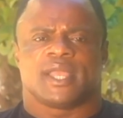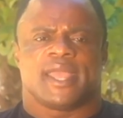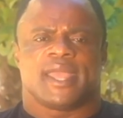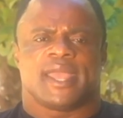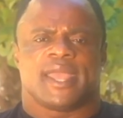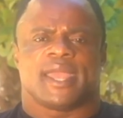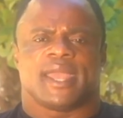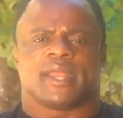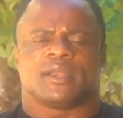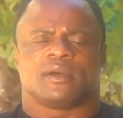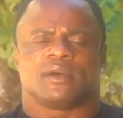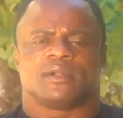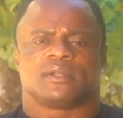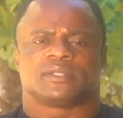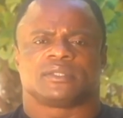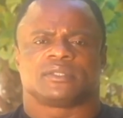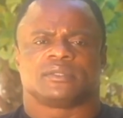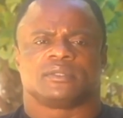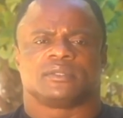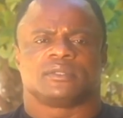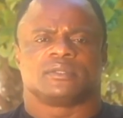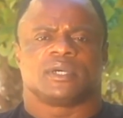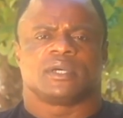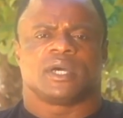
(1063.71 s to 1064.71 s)
And
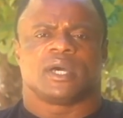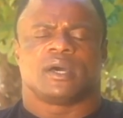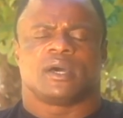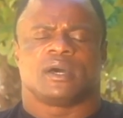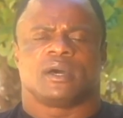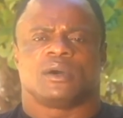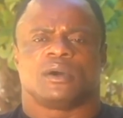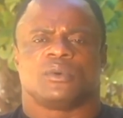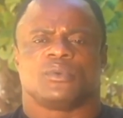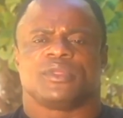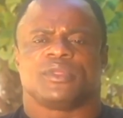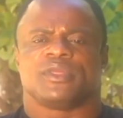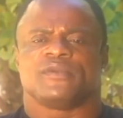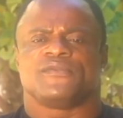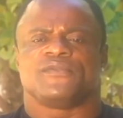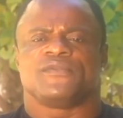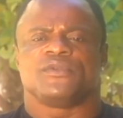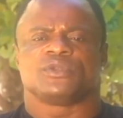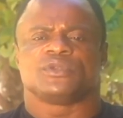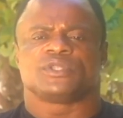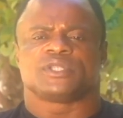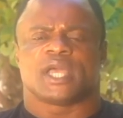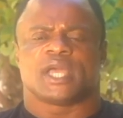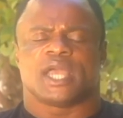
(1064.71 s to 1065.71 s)
also with the
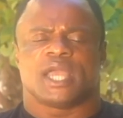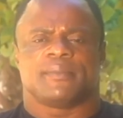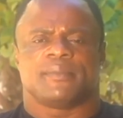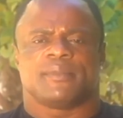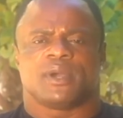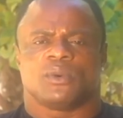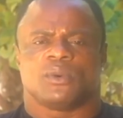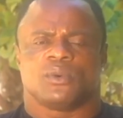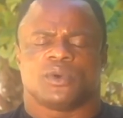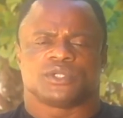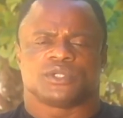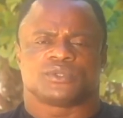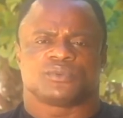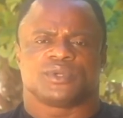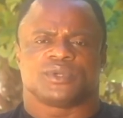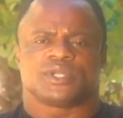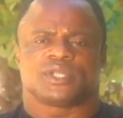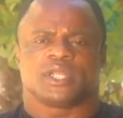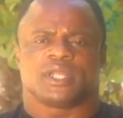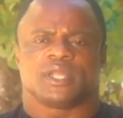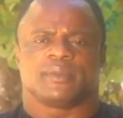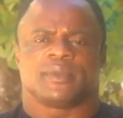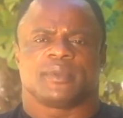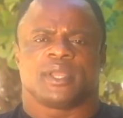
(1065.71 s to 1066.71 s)
few time I was with
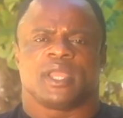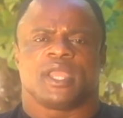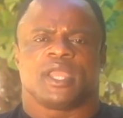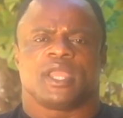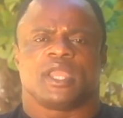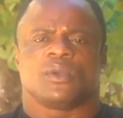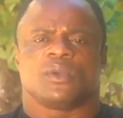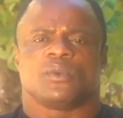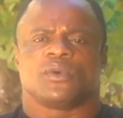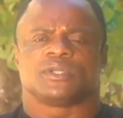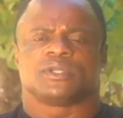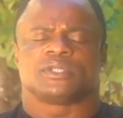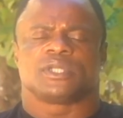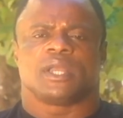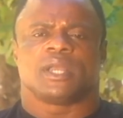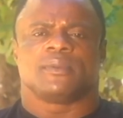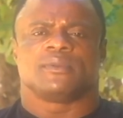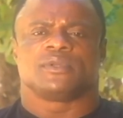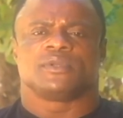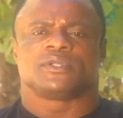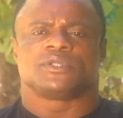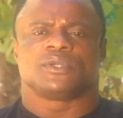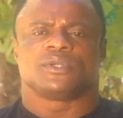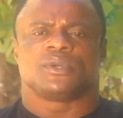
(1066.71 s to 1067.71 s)
him, he was
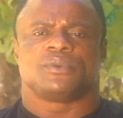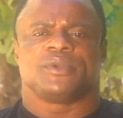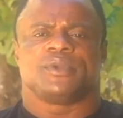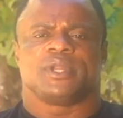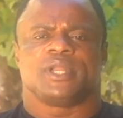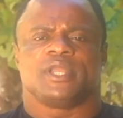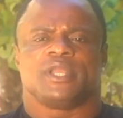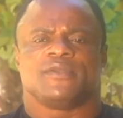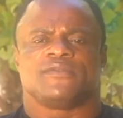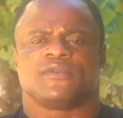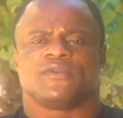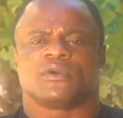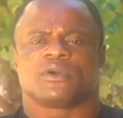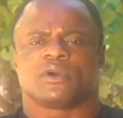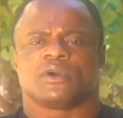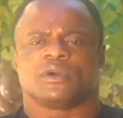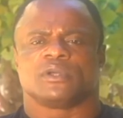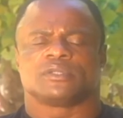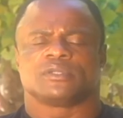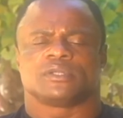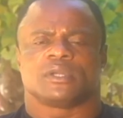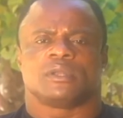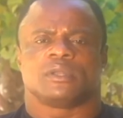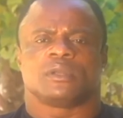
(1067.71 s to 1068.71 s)
able to really
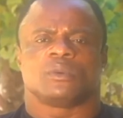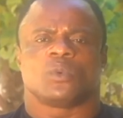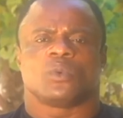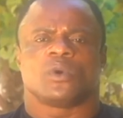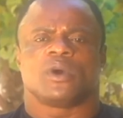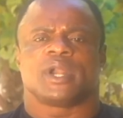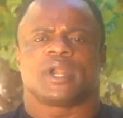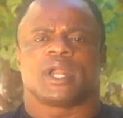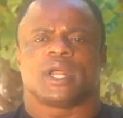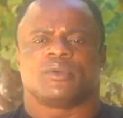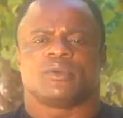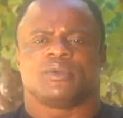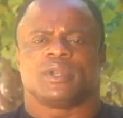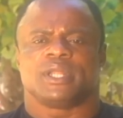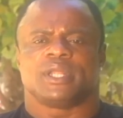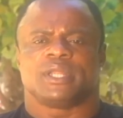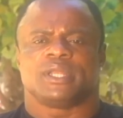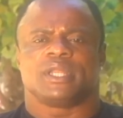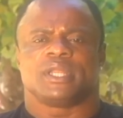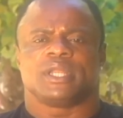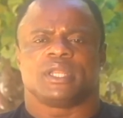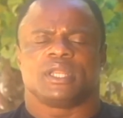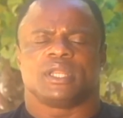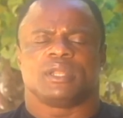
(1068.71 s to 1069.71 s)
focus on what I really
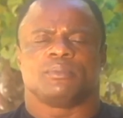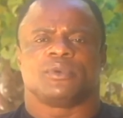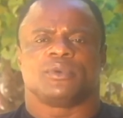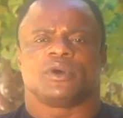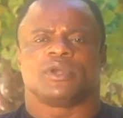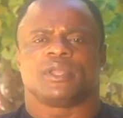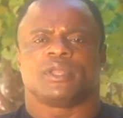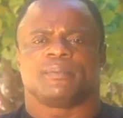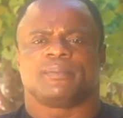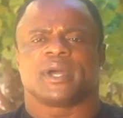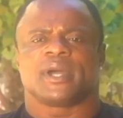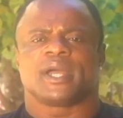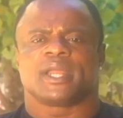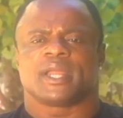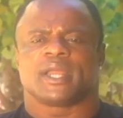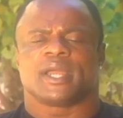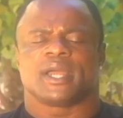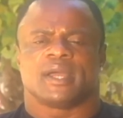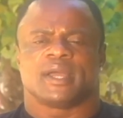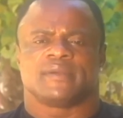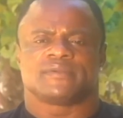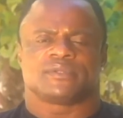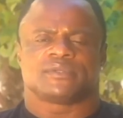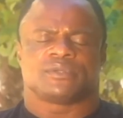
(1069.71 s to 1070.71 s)
need, the body part I
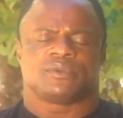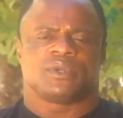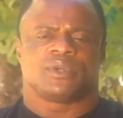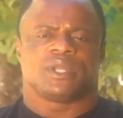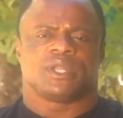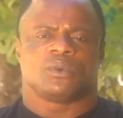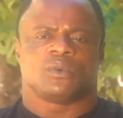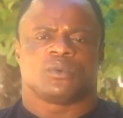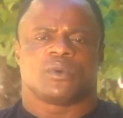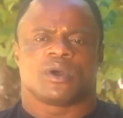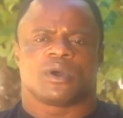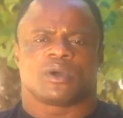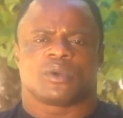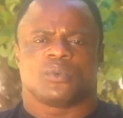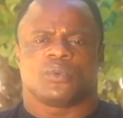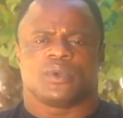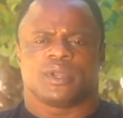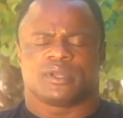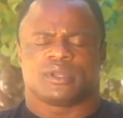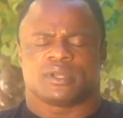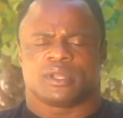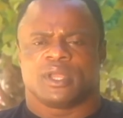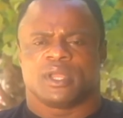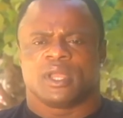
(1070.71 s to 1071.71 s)
have to really work
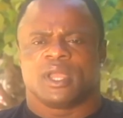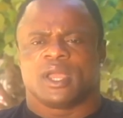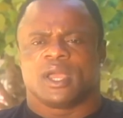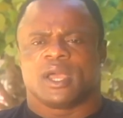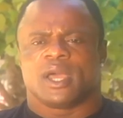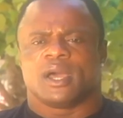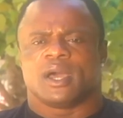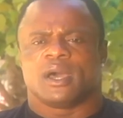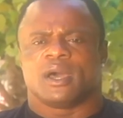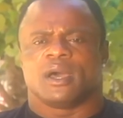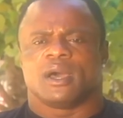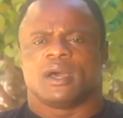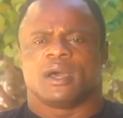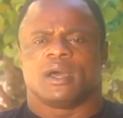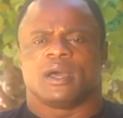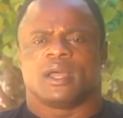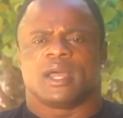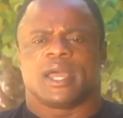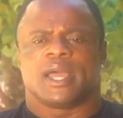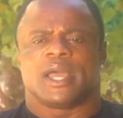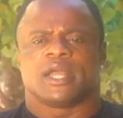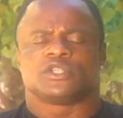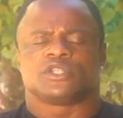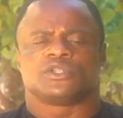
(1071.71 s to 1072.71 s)
with
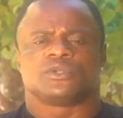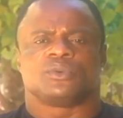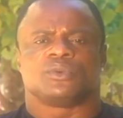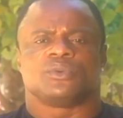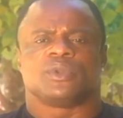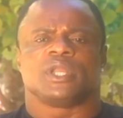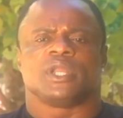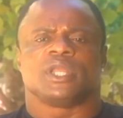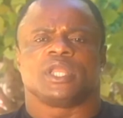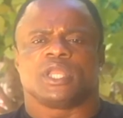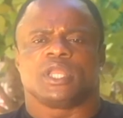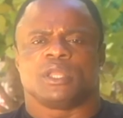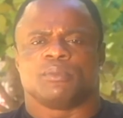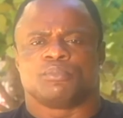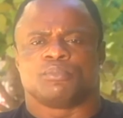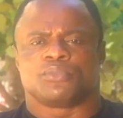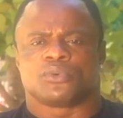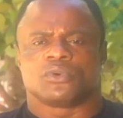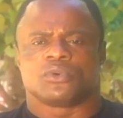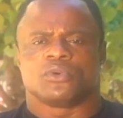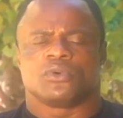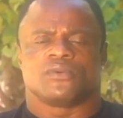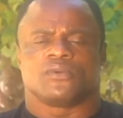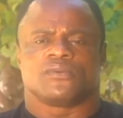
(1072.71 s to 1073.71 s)
and to really
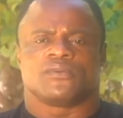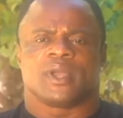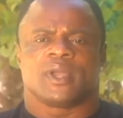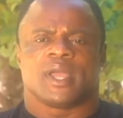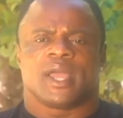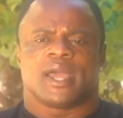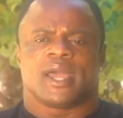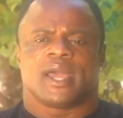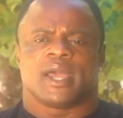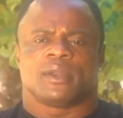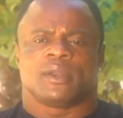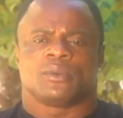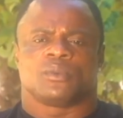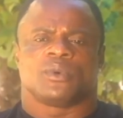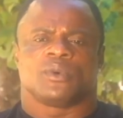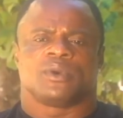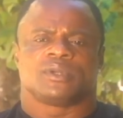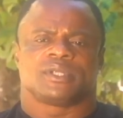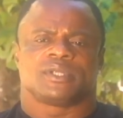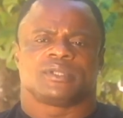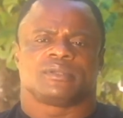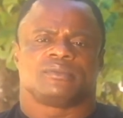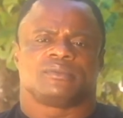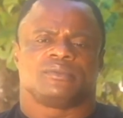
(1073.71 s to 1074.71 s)
improve, and
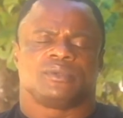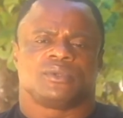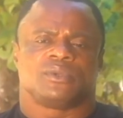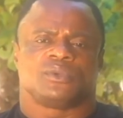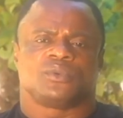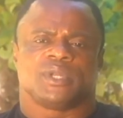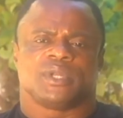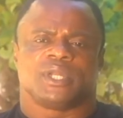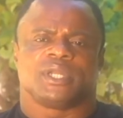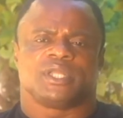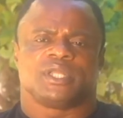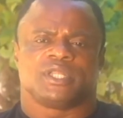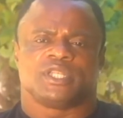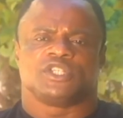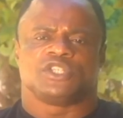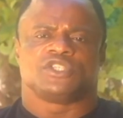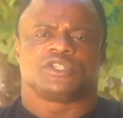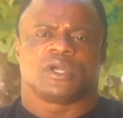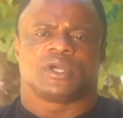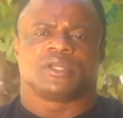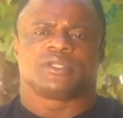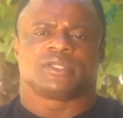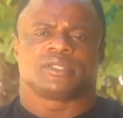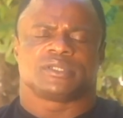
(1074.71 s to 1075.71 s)
what really the
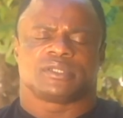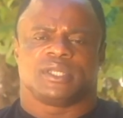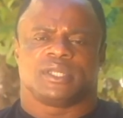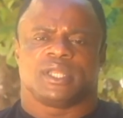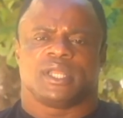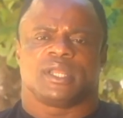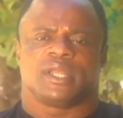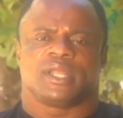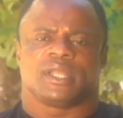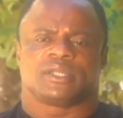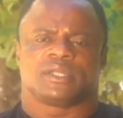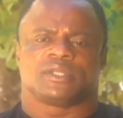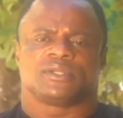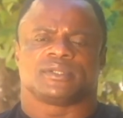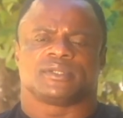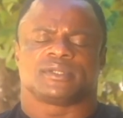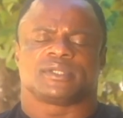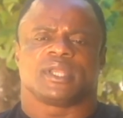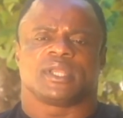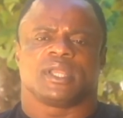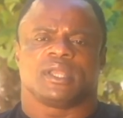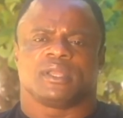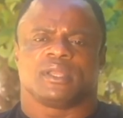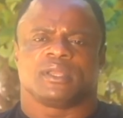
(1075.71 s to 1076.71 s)
judges needed to
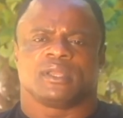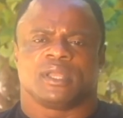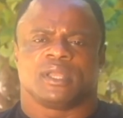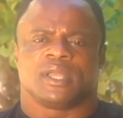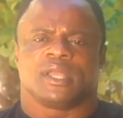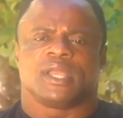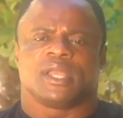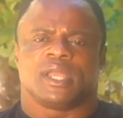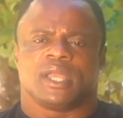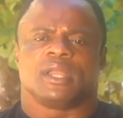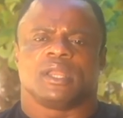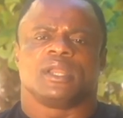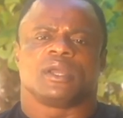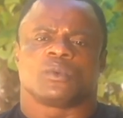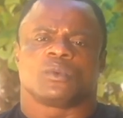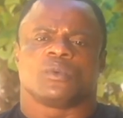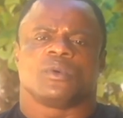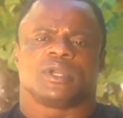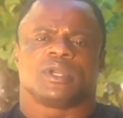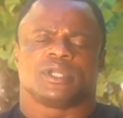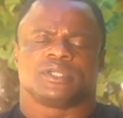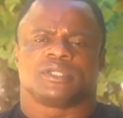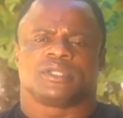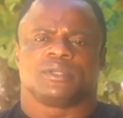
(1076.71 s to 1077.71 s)
see in a
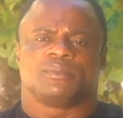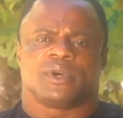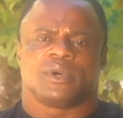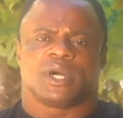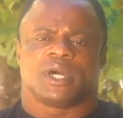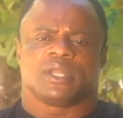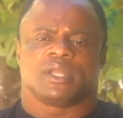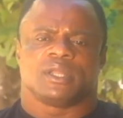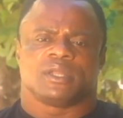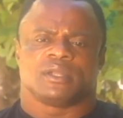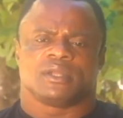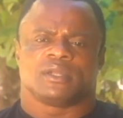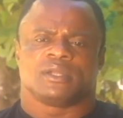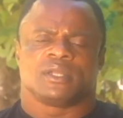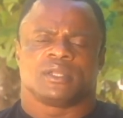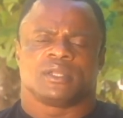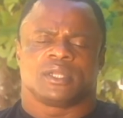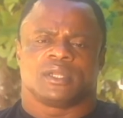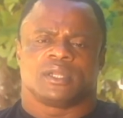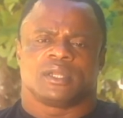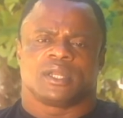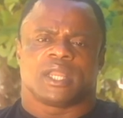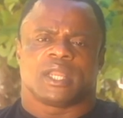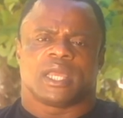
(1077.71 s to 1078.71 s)
quality body,
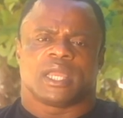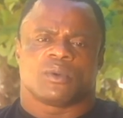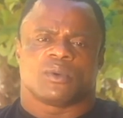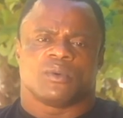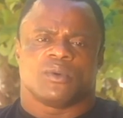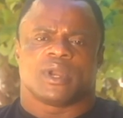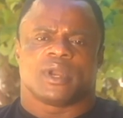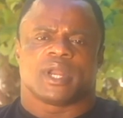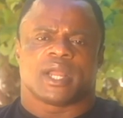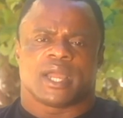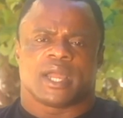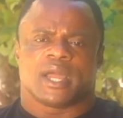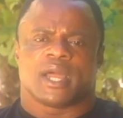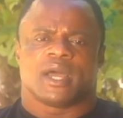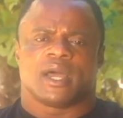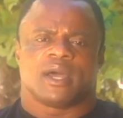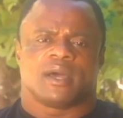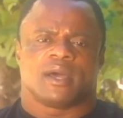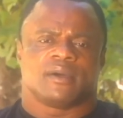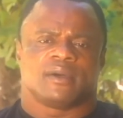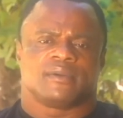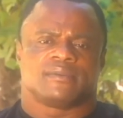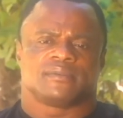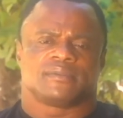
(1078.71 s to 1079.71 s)
like what I
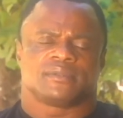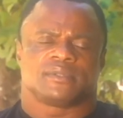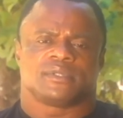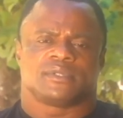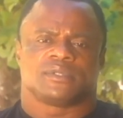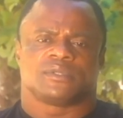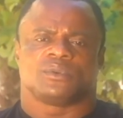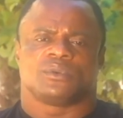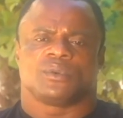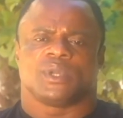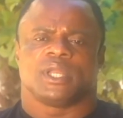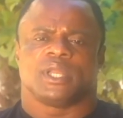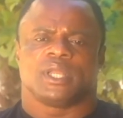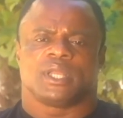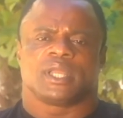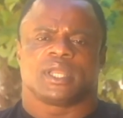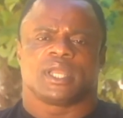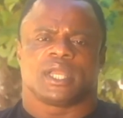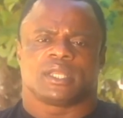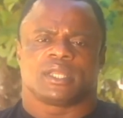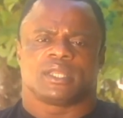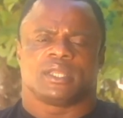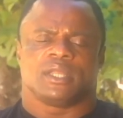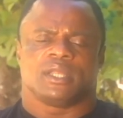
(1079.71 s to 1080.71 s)
have to really
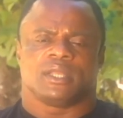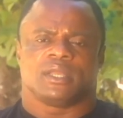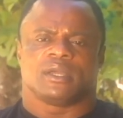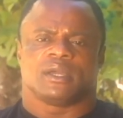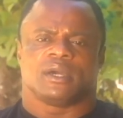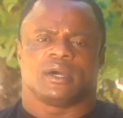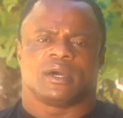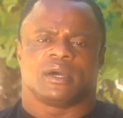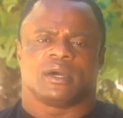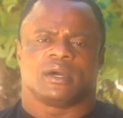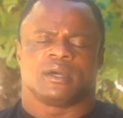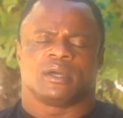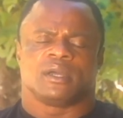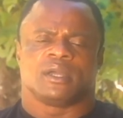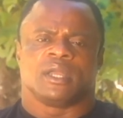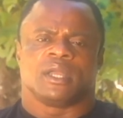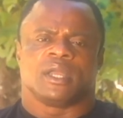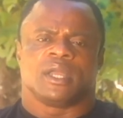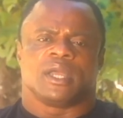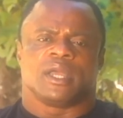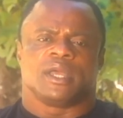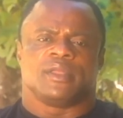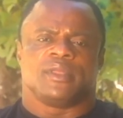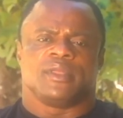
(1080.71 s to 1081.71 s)
get the
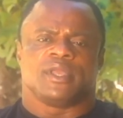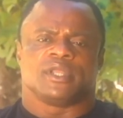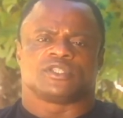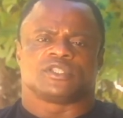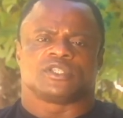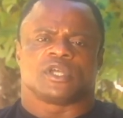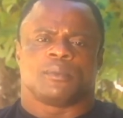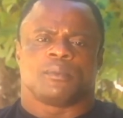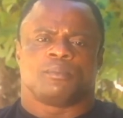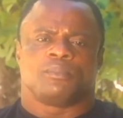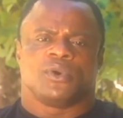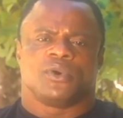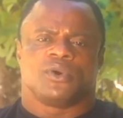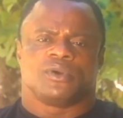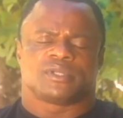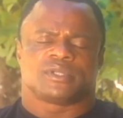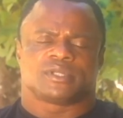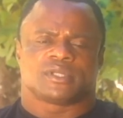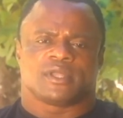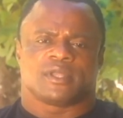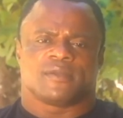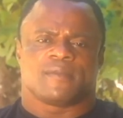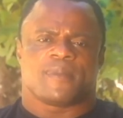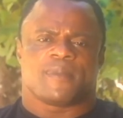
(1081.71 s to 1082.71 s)
top
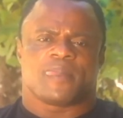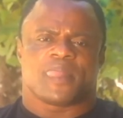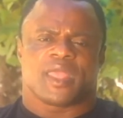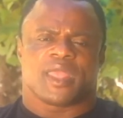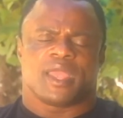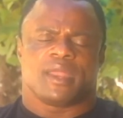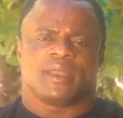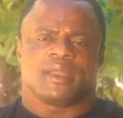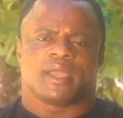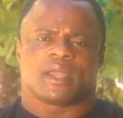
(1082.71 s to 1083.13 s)
post in the